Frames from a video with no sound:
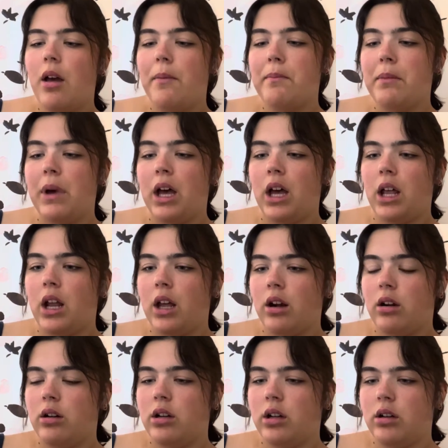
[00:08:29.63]
but I
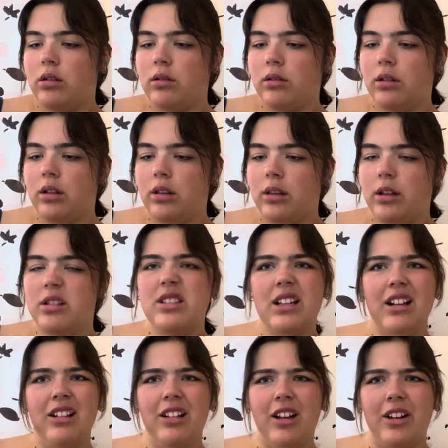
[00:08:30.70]
don't know. There's like
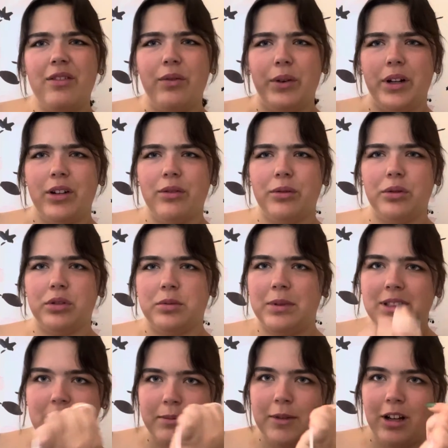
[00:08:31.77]
a lot of weird rules because
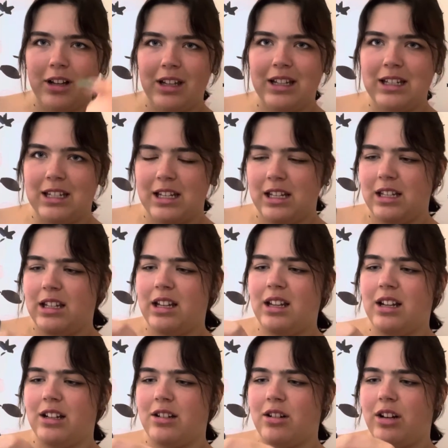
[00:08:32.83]
I'm not 18 yet. I
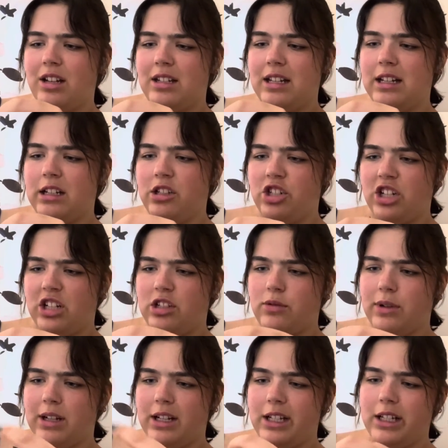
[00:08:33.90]
turn 18 in
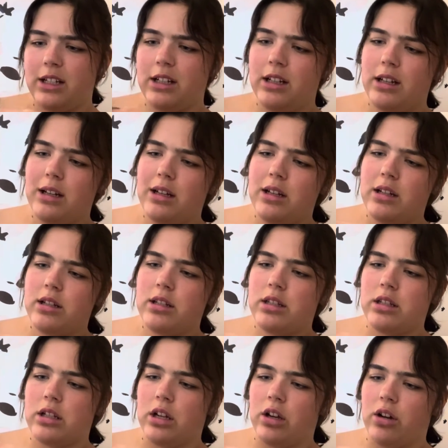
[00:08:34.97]
January,
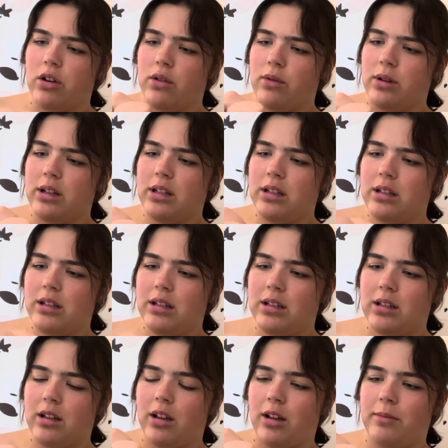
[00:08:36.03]
so
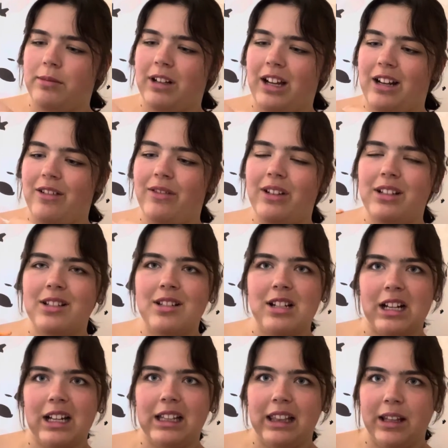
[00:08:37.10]
I'm kind of like
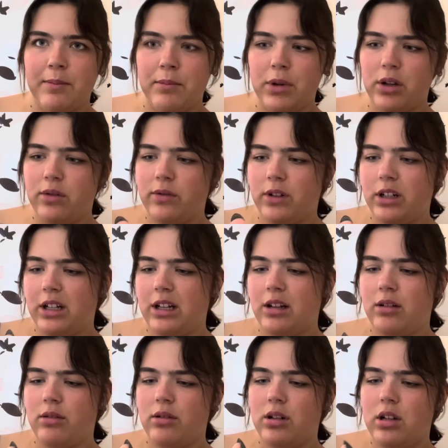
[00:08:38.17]
stuck in limbo for
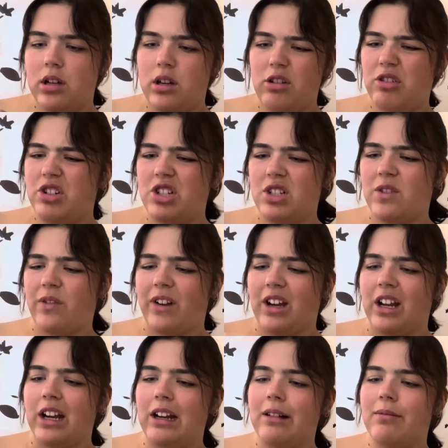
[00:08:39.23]
now, which is
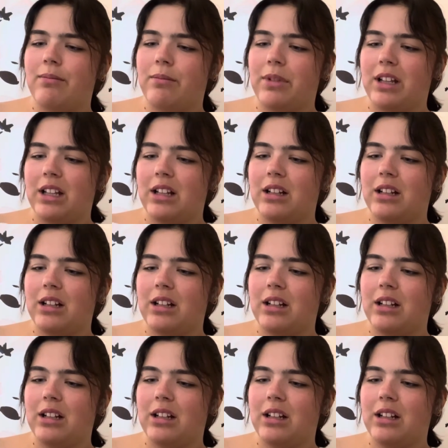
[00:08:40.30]
fine, but